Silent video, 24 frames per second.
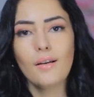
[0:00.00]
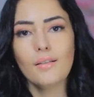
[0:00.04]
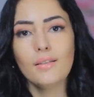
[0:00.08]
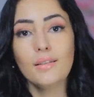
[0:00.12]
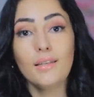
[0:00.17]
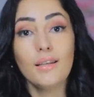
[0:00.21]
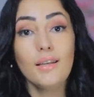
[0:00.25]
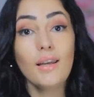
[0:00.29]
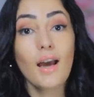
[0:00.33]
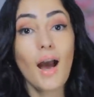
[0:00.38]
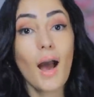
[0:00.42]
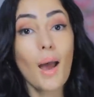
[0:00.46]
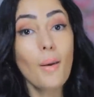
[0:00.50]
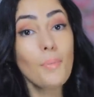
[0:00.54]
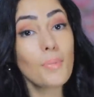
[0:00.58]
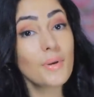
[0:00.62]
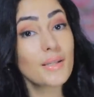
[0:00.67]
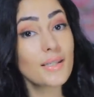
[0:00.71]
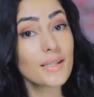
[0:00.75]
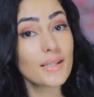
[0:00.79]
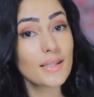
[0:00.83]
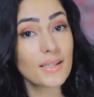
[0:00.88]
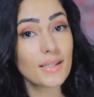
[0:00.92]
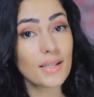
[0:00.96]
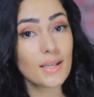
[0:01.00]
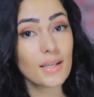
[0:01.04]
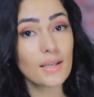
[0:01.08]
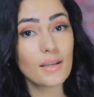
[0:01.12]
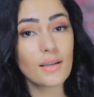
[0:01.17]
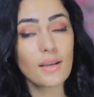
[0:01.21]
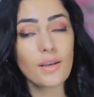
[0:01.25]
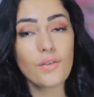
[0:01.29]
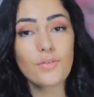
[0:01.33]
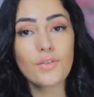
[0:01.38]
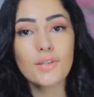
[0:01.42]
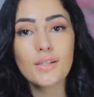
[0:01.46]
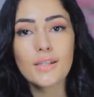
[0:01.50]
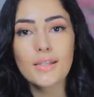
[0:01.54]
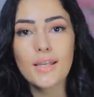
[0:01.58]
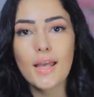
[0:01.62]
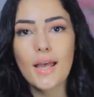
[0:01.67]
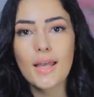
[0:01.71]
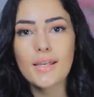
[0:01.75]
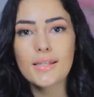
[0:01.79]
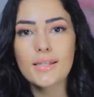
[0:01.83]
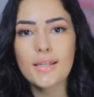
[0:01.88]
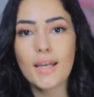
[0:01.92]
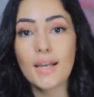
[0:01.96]
The IPCC even
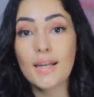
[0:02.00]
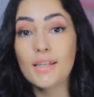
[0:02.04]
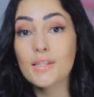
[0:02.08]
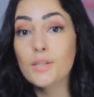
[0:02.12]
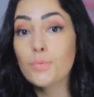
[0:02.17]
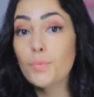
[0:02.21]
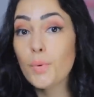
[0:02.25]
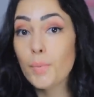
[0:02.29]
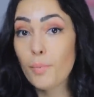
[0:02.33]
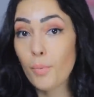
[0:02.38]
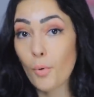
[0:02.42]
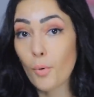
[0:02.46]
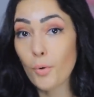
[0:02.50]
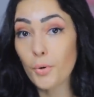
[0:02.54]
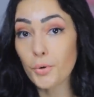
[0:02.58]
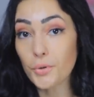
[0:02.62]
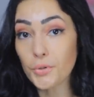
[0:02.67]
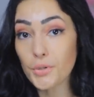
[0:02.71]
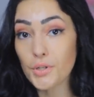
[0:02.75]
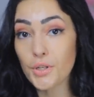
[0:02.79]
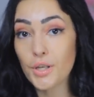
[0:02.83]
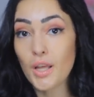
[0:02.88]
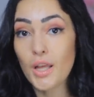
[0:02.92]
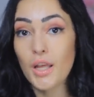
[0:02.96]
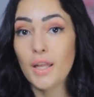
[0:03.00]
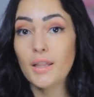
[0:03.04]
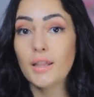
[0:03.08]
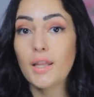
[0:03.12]
says that its reports,